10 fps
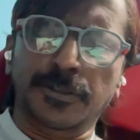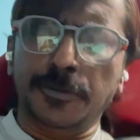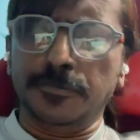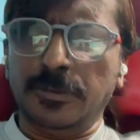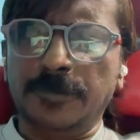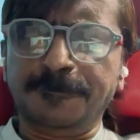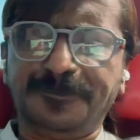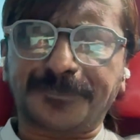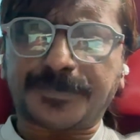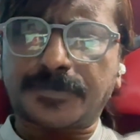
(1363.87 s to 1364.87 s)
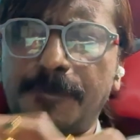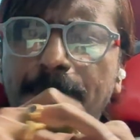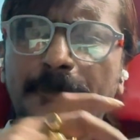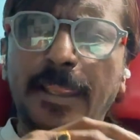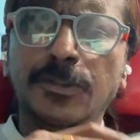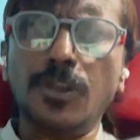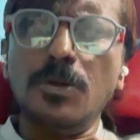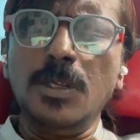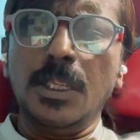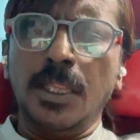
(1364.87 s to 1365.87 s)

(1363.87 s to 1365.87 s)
Excuse me. So,